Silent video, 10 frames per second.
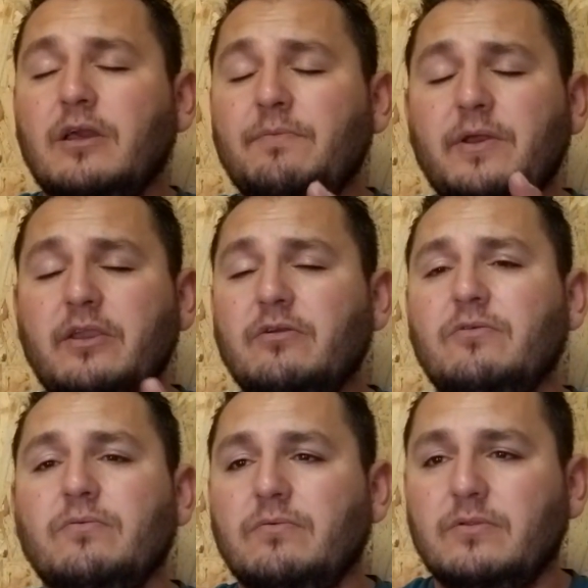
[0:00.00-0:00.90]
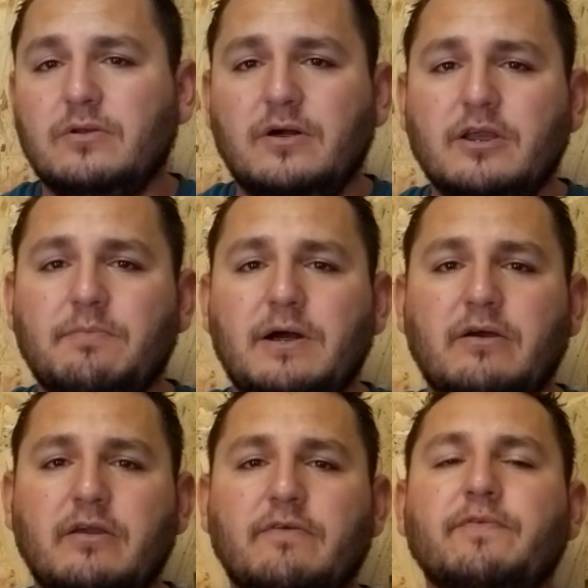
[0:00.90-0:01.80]
I'm not here to talk
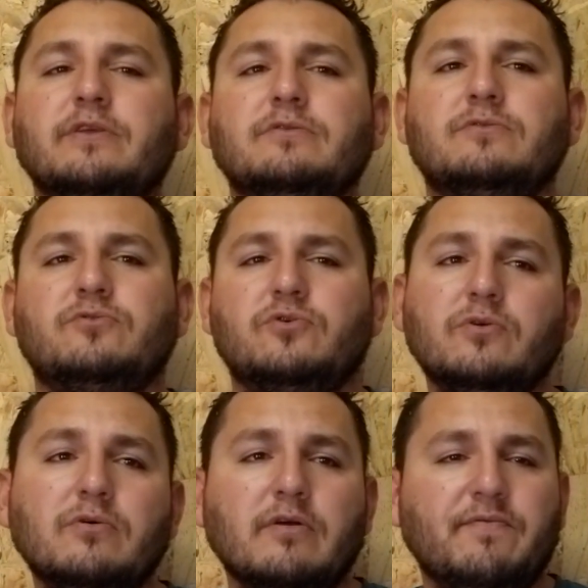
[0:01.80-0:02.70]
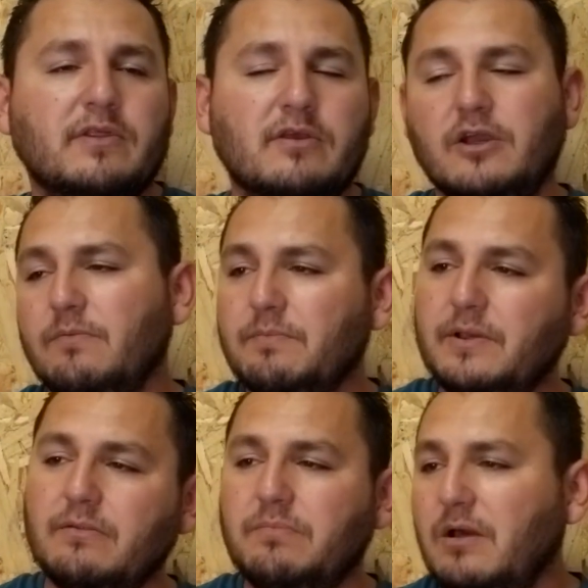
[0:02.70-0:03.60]
about if it's true, if it's a
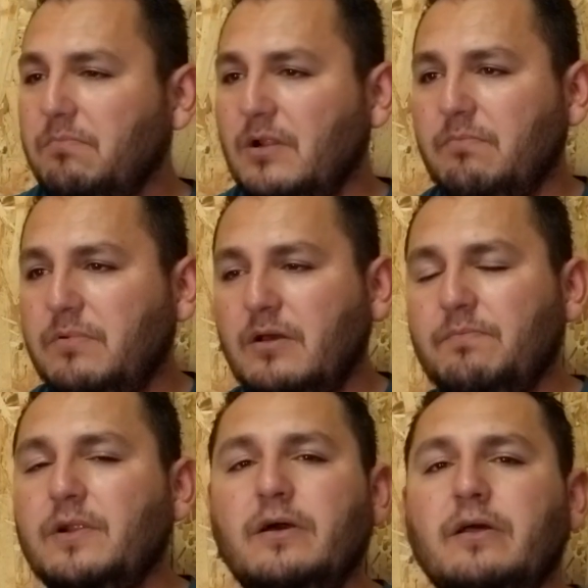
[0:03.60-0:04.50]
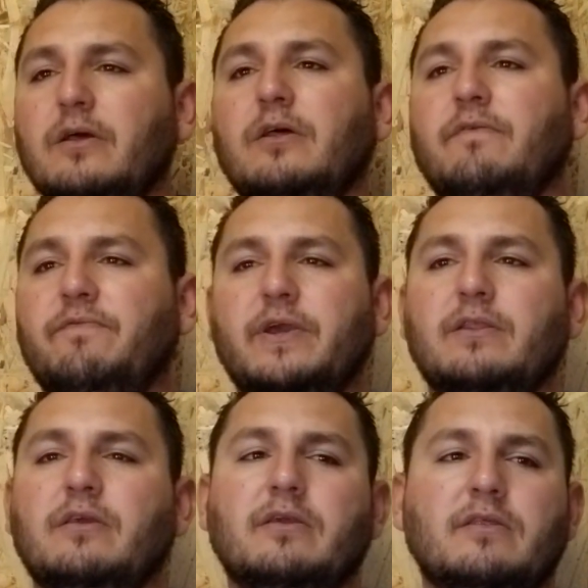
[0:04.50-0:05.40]
government, blah blah blah blah.
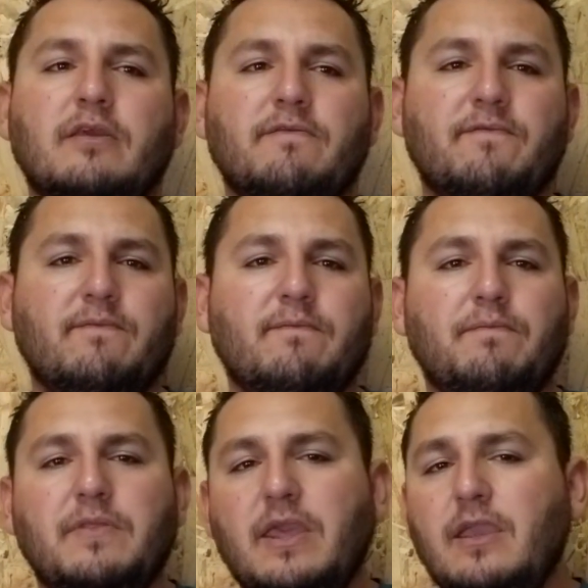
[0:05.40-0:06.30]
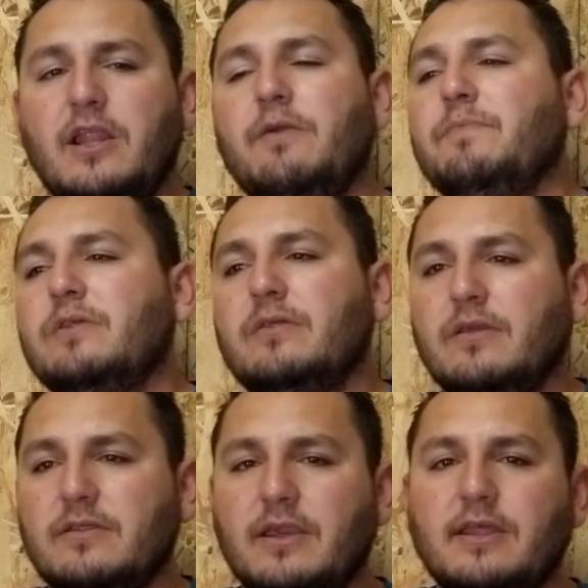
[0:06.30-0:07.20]
Fact is, if they claim it's
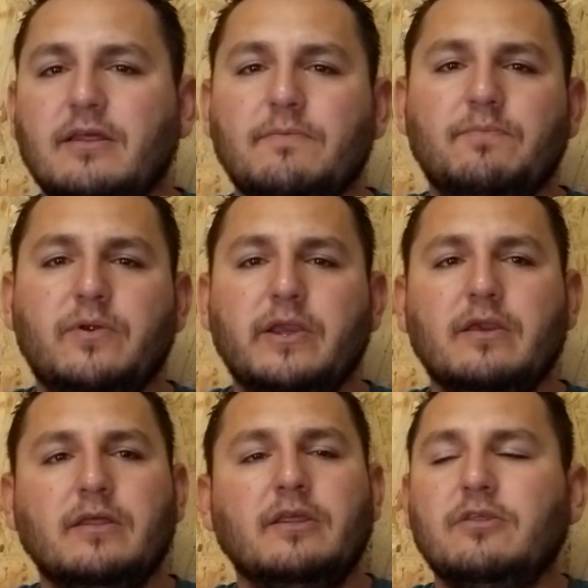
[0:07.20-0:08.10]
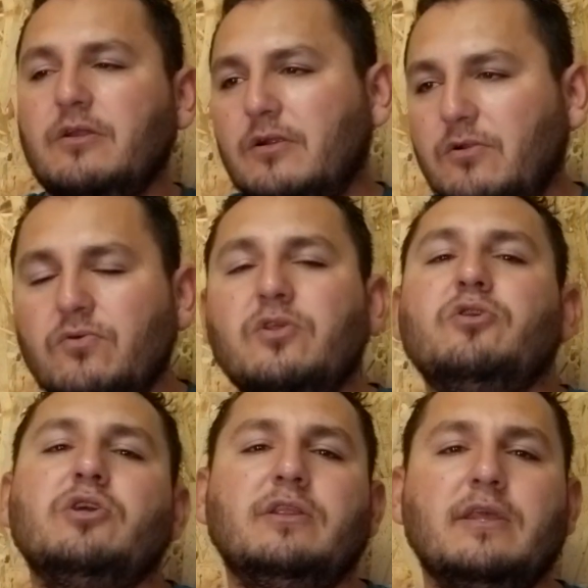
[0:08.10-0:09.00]
a second outbreak and they start
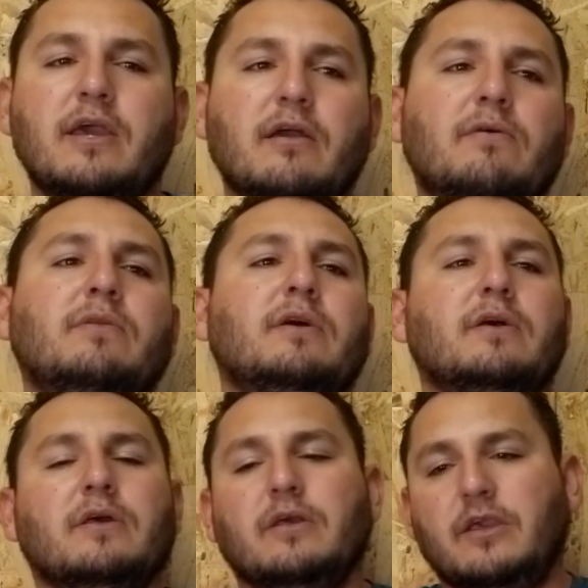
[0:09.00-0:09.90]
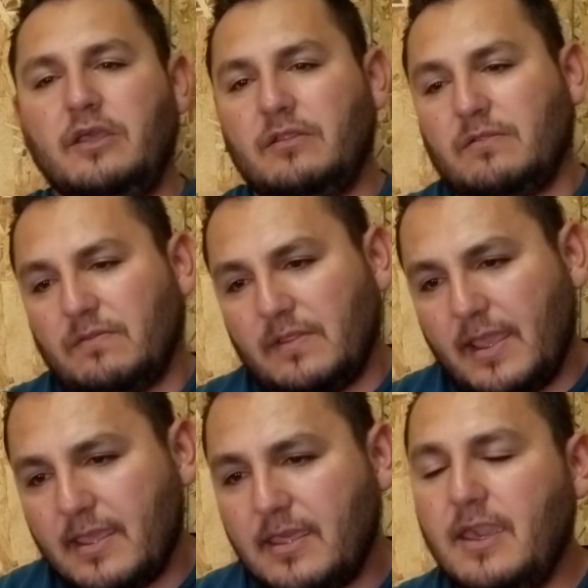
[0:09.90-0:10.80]
closing shit down, and
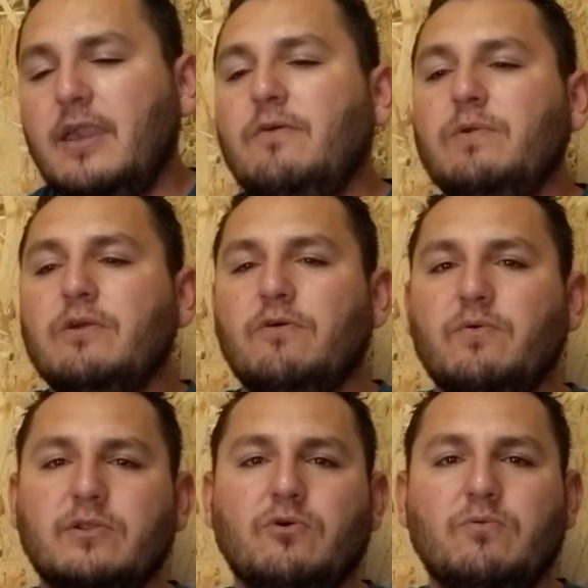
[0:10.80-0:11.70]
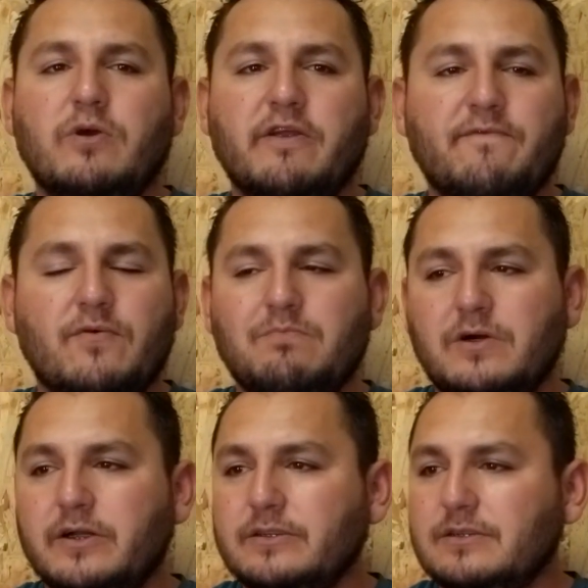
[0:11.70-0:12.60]
again we go with no work for
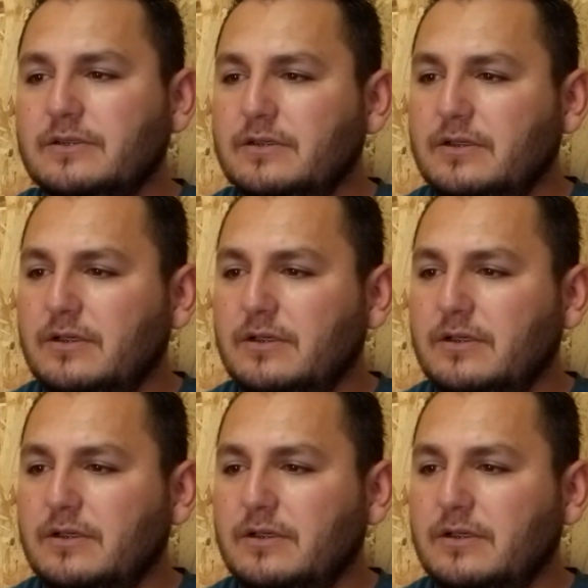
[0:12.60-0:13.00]
months,